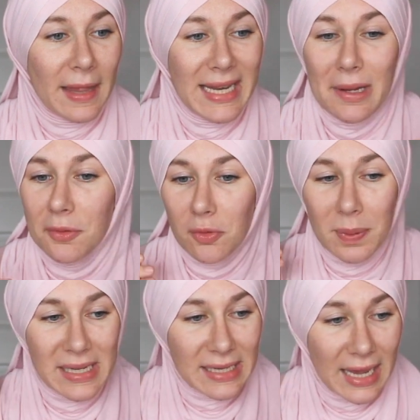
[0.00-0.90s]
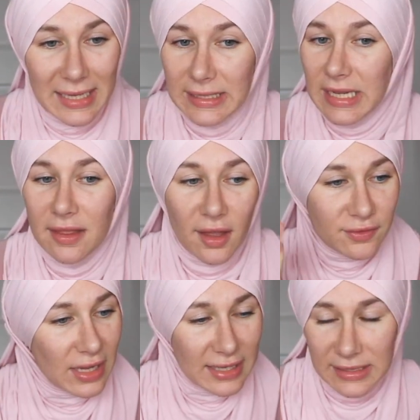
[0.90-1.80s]
and he was repeating hadith
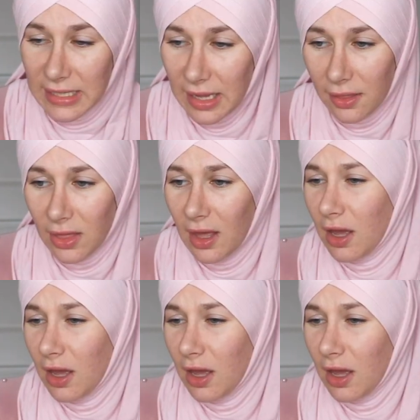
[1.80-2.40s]
after hadith